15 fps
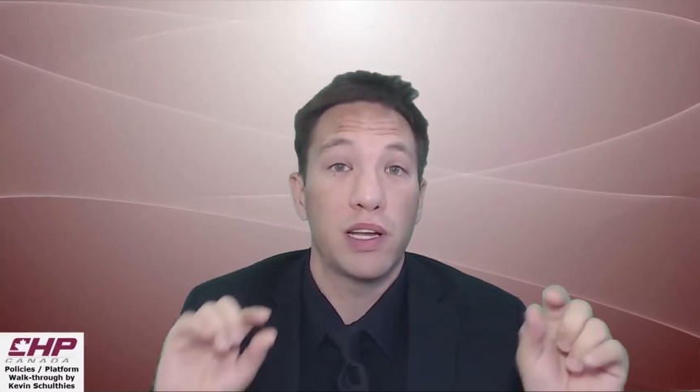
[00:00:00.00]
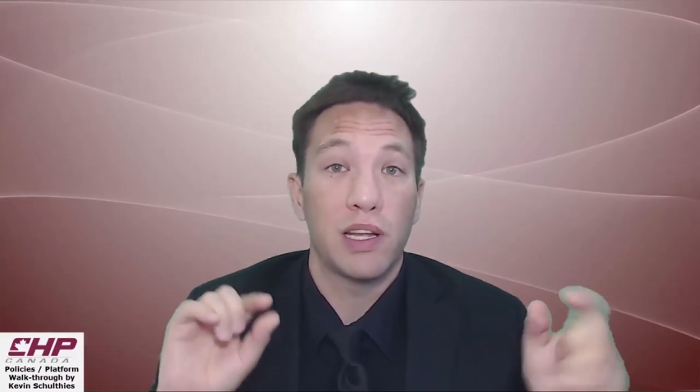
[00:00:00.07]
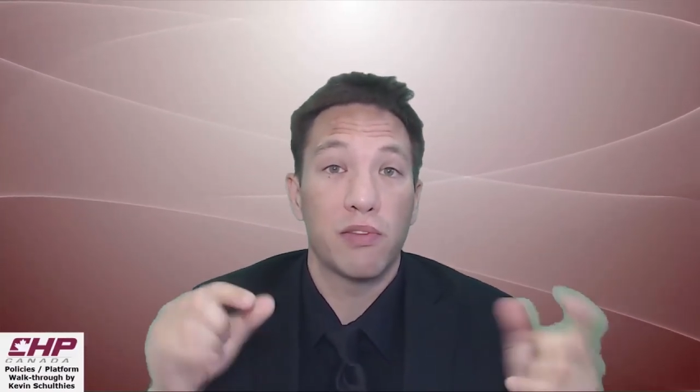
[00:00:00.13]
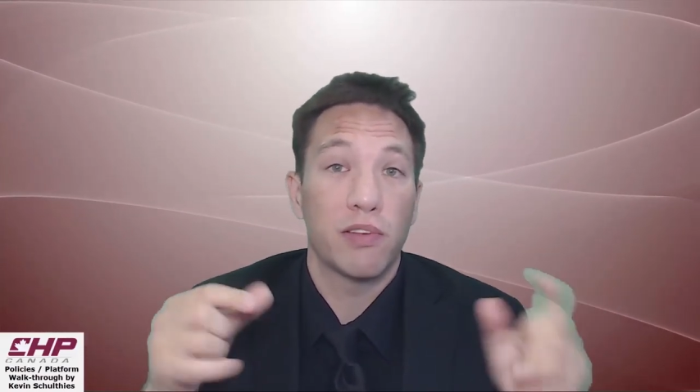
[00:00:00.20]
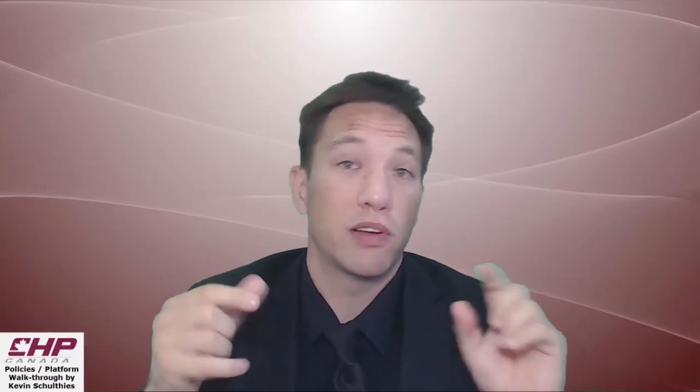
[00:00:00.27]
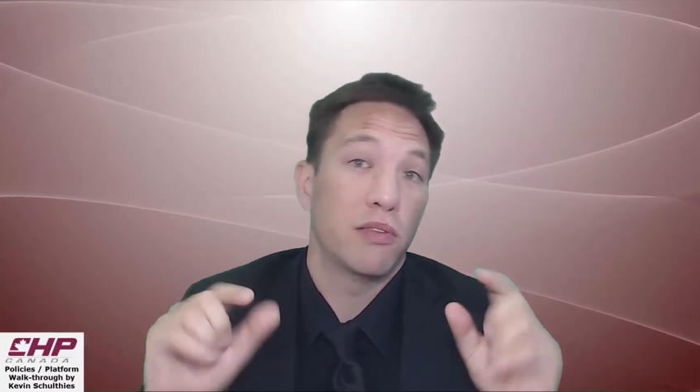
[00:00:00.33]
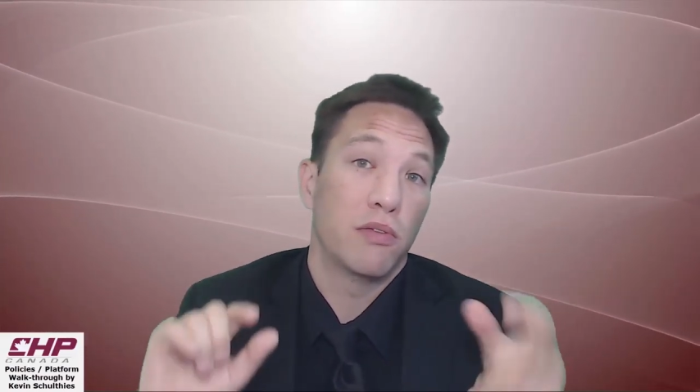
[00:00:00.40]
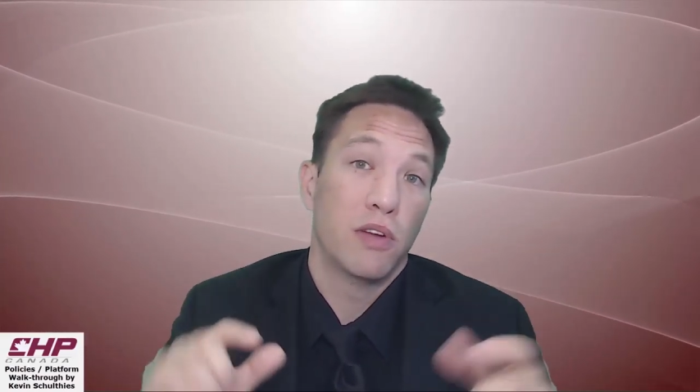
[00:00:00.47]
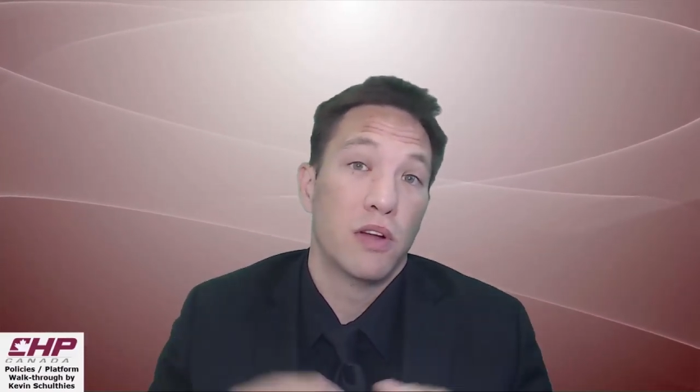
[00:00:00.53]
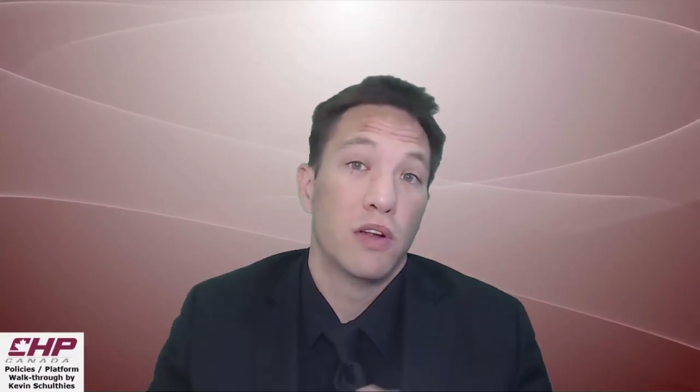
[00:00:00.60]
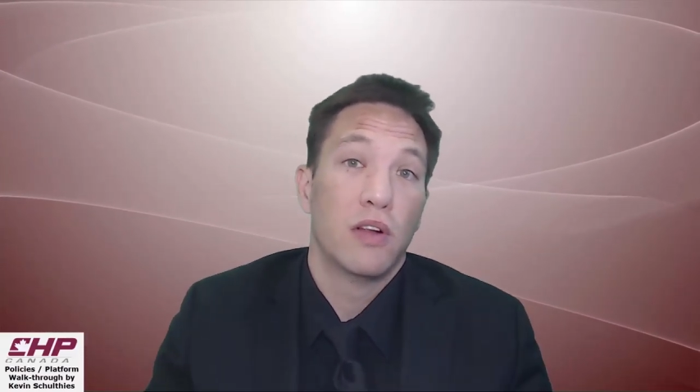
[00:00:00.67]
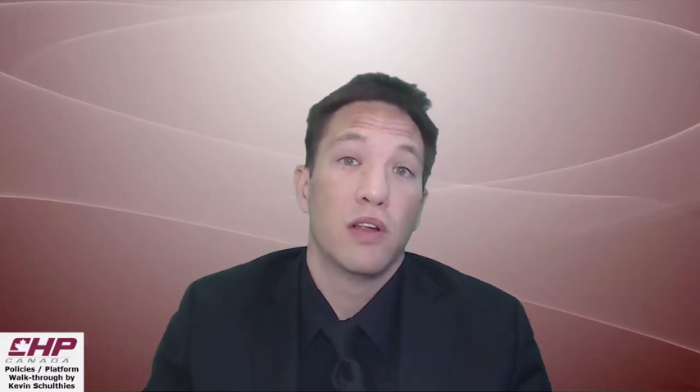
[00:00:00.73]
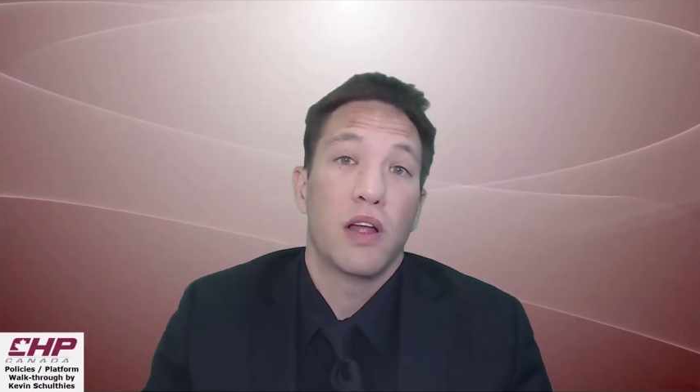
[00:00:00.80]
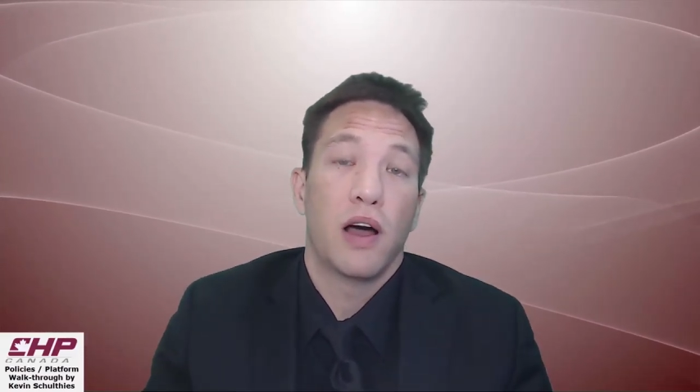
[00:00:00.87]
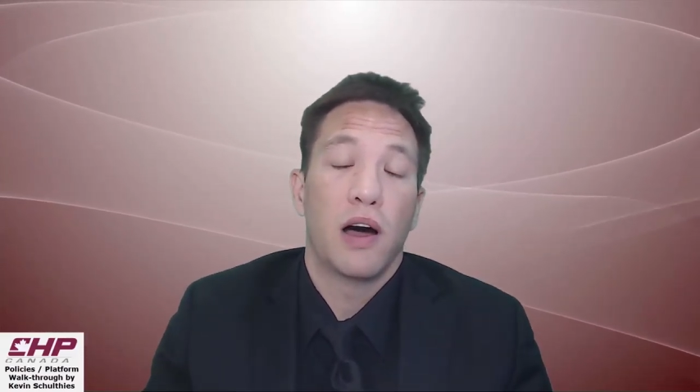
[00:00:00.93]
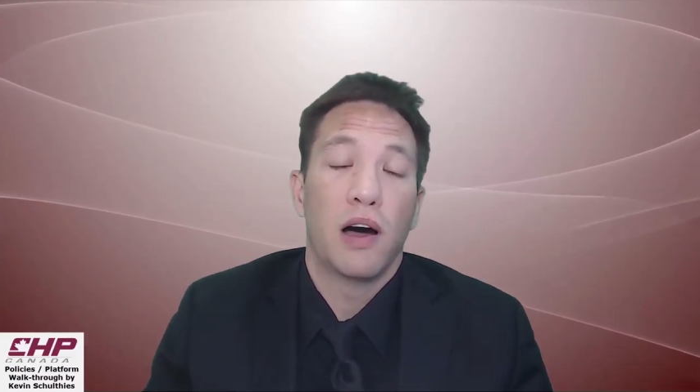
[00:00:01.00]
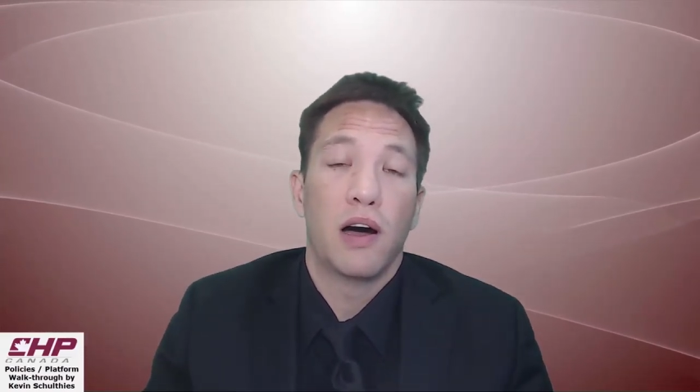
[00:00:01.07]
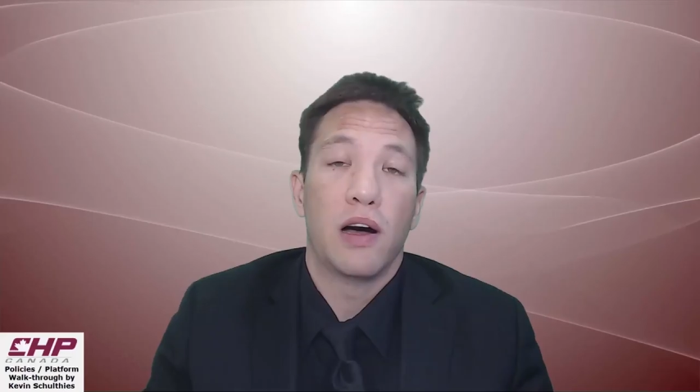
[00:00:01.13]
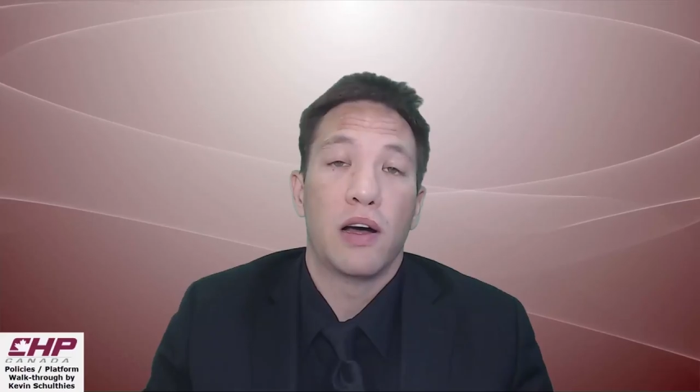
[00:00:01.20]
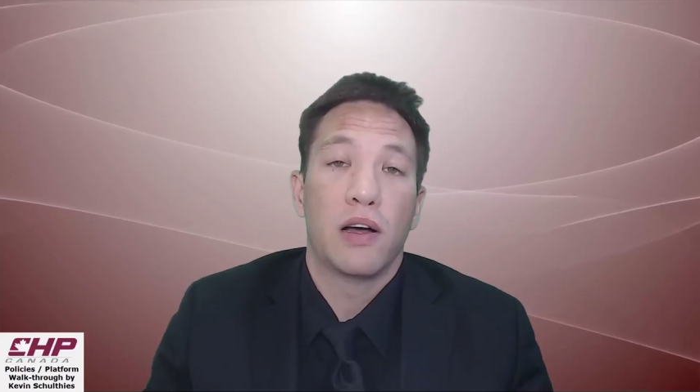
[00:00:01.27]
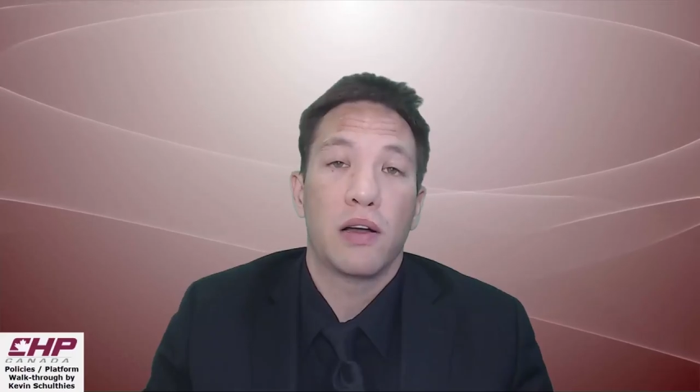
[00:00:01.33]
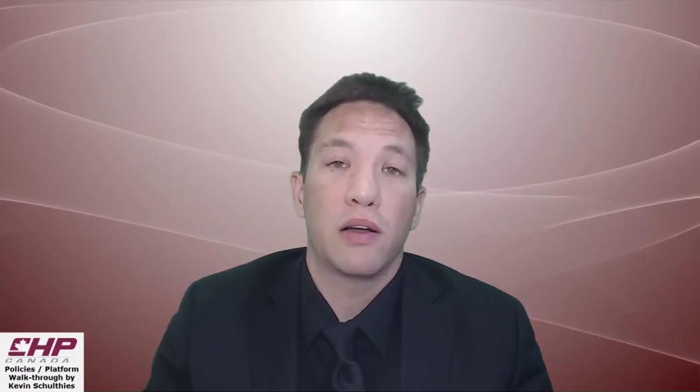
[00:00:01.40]
even
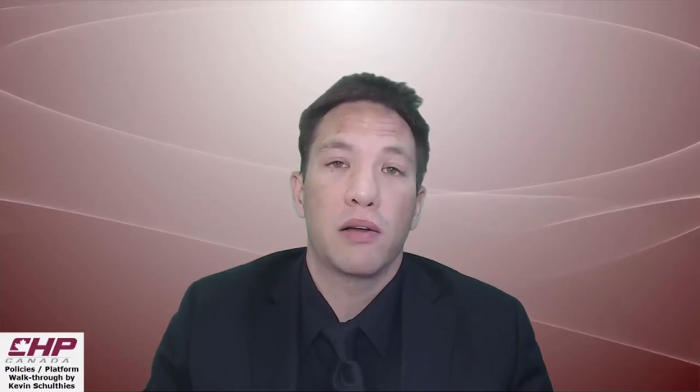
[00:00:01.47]
uh,